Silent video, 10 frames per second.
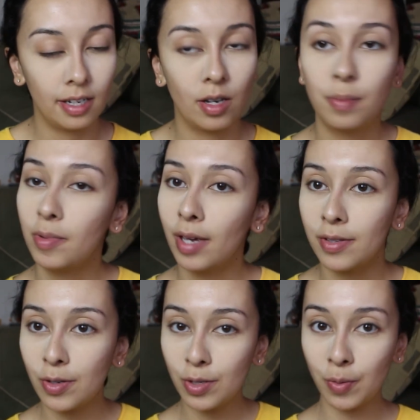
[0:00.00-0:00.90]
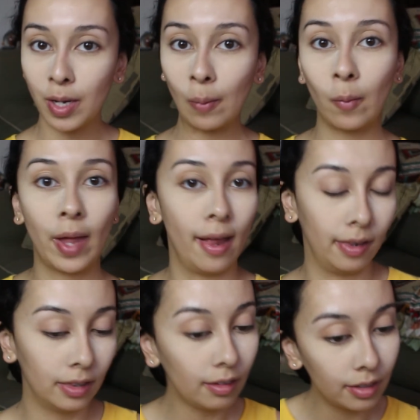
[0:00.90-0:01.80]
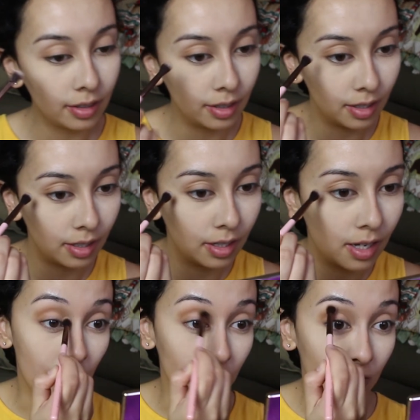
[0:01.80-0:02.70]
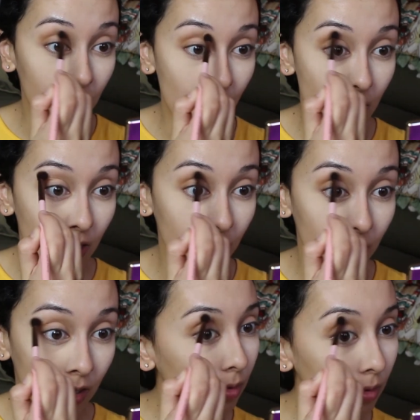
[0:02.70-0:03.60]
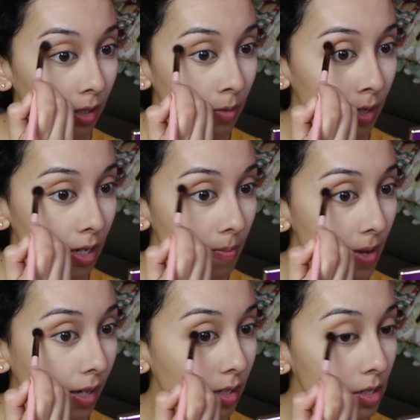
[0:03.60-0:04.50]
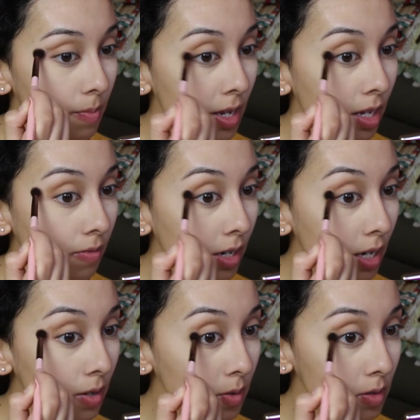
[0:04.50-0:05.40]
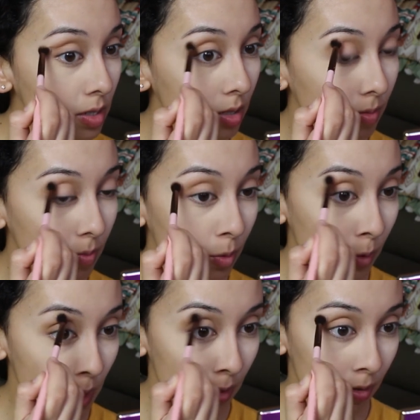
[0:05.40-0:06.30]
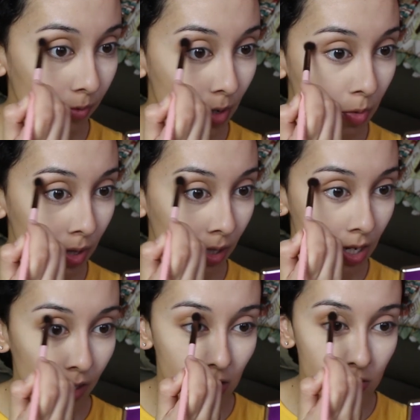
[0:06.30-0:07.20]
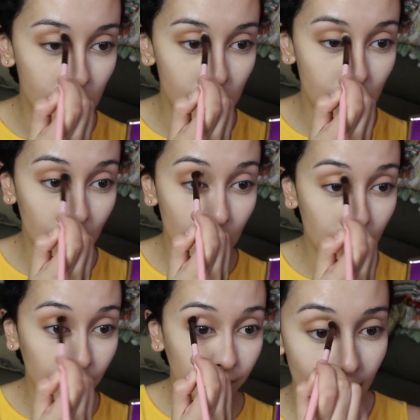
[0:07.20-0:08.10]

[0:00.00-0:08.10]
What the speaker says: I hope you guys are doing well. I really want to get back into making videos more frequently and consistently.